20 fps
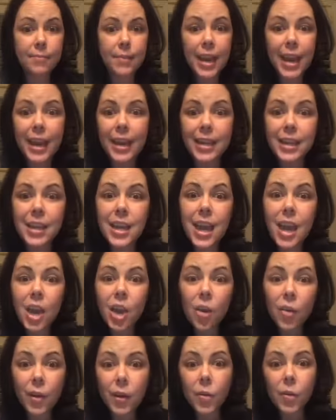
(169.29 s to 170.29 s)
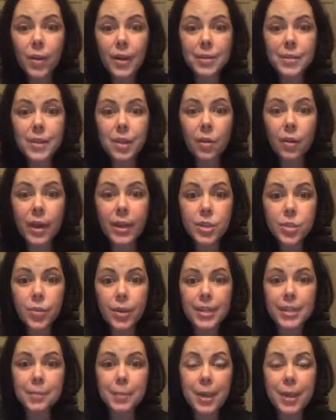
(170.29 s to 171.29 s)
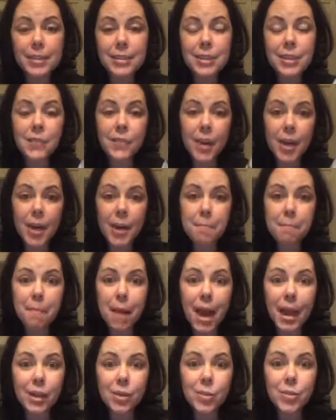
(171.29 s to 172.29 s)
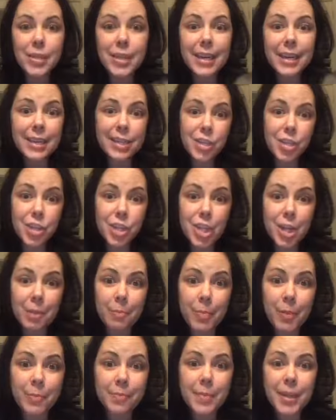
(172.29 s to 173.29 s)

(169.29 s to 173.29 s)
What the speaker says: And coconut oil is a great choice because it's very mild and it's cheap.